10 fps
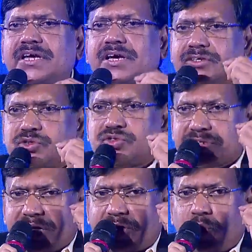can use
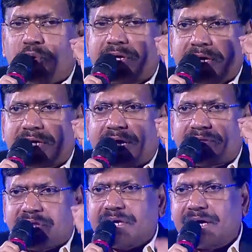their own critical
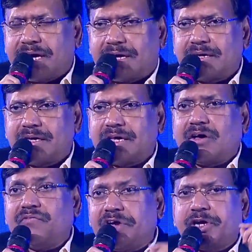thinking.
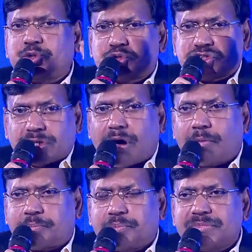Where to
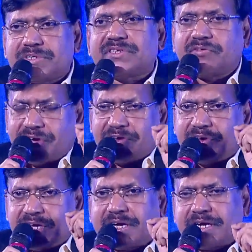stop is the very,
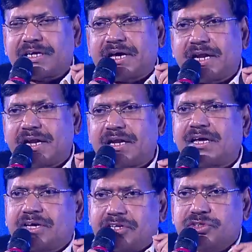very critical
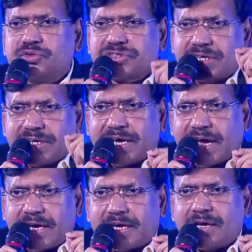in using
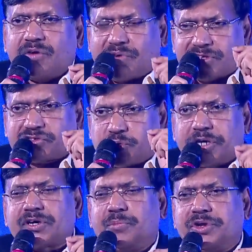AI for the
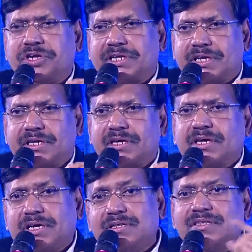student community.
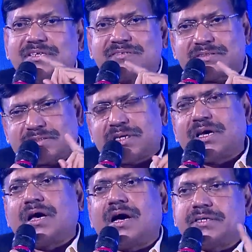In this
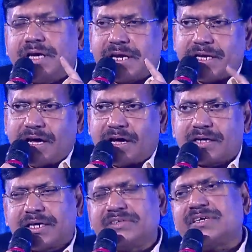area,
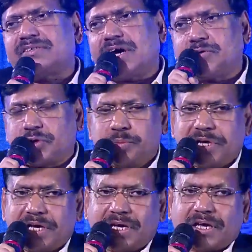teachers have to
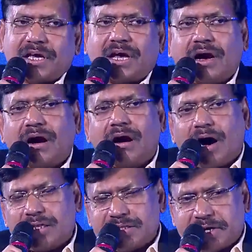be
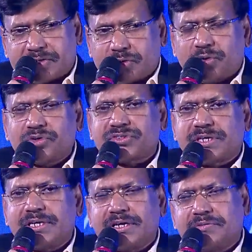on their toes,
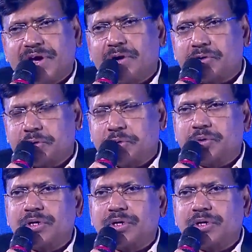and we have to